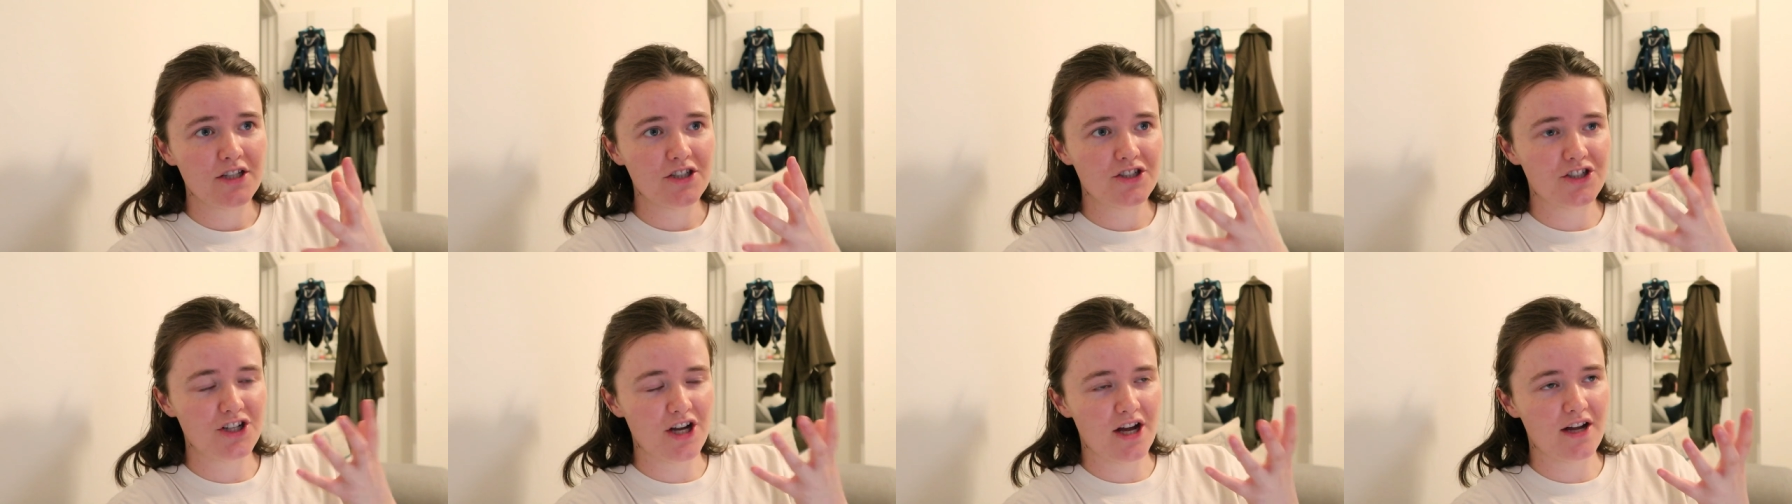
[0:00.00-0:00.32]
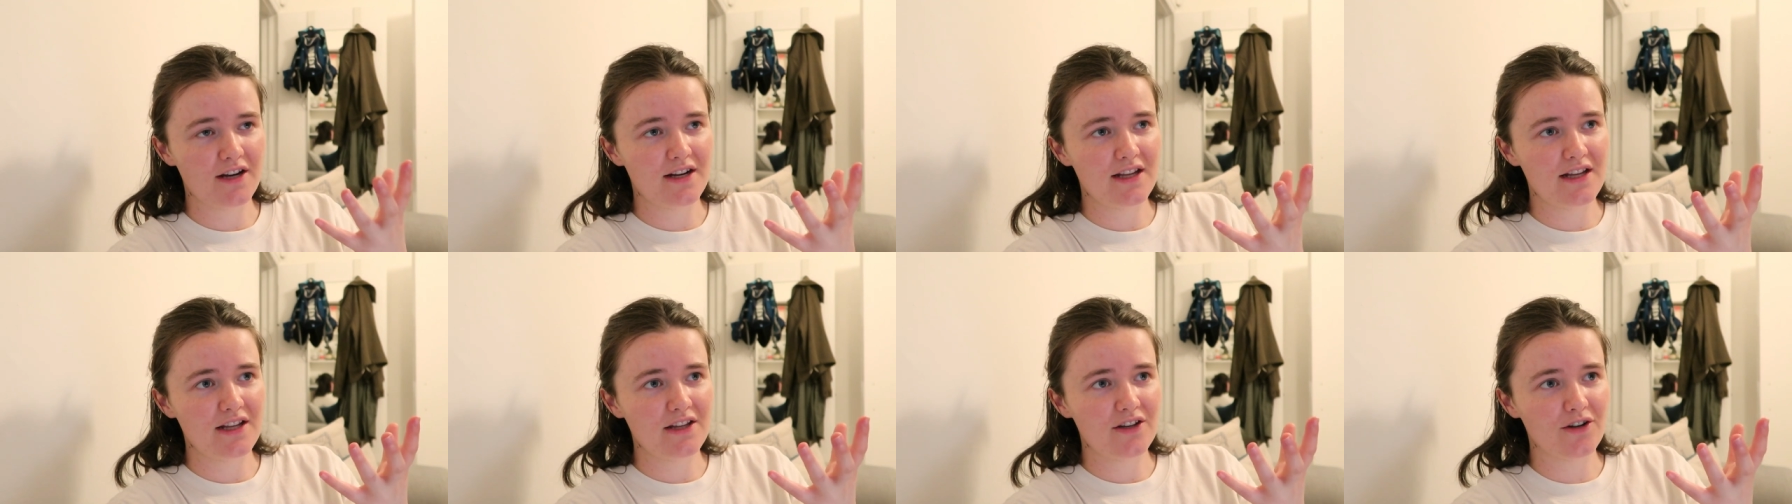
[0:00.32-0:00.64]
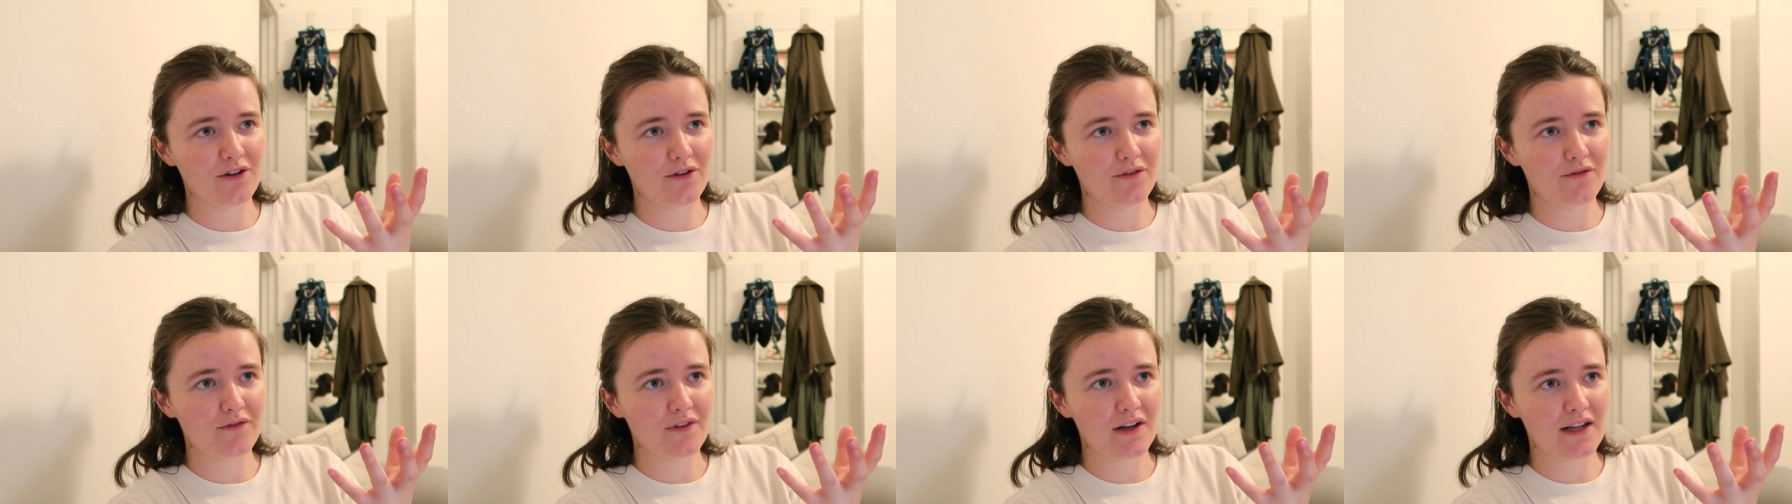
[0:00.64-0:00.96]
journey
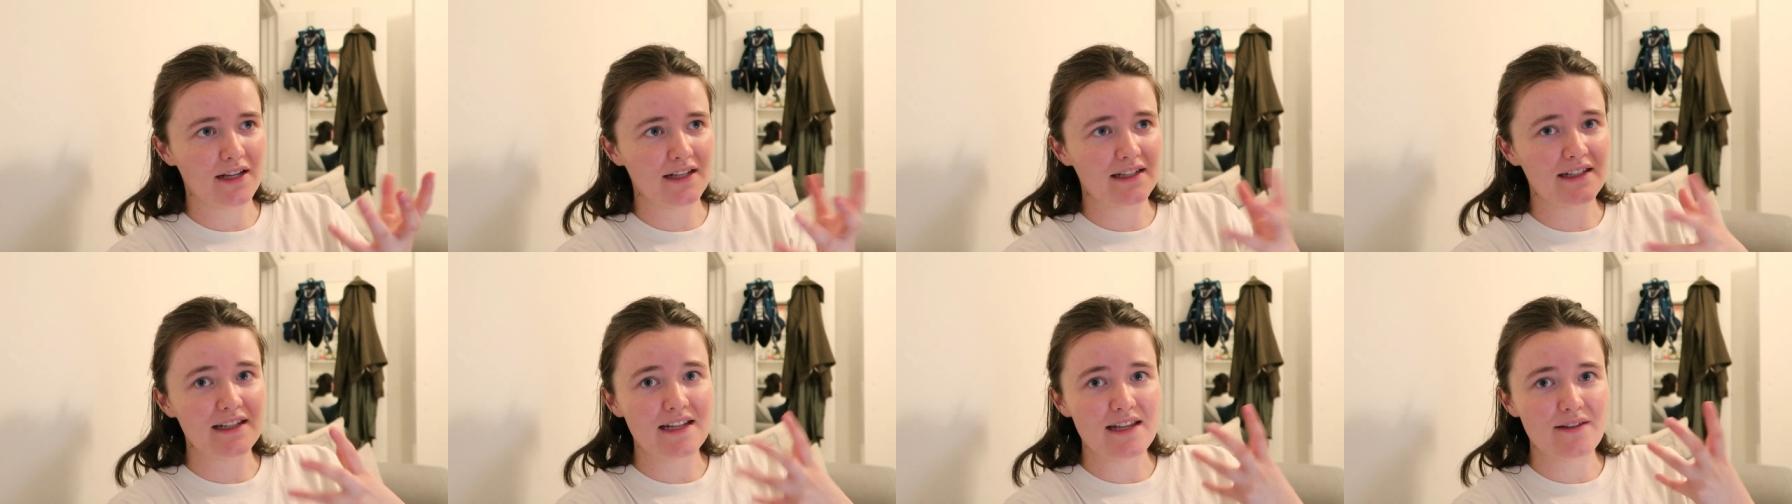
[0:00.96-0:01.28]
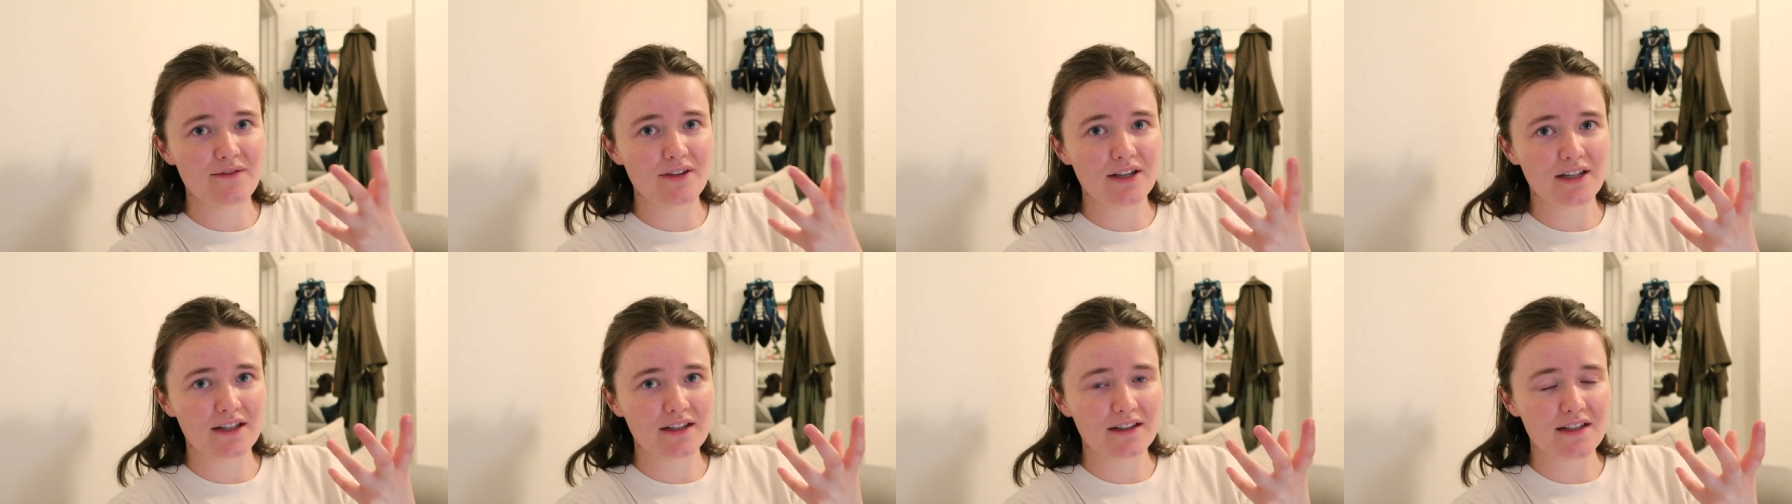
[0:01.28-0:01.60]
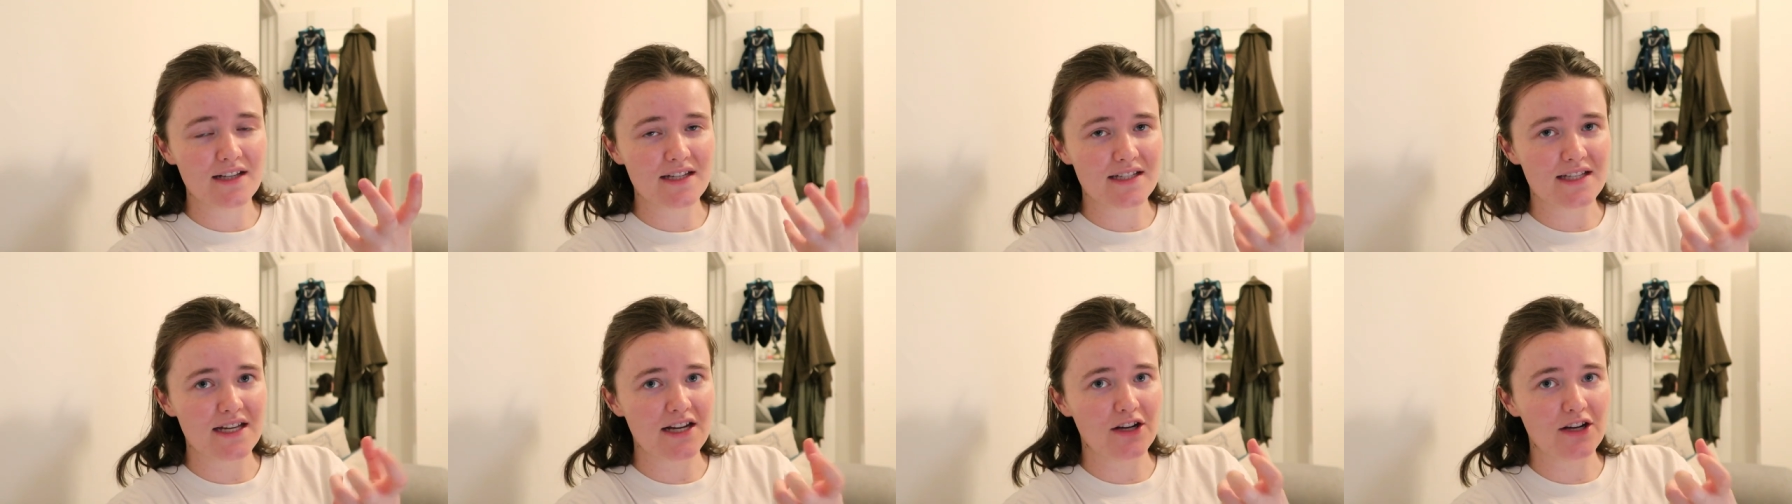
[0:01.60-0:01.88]
of like leaving this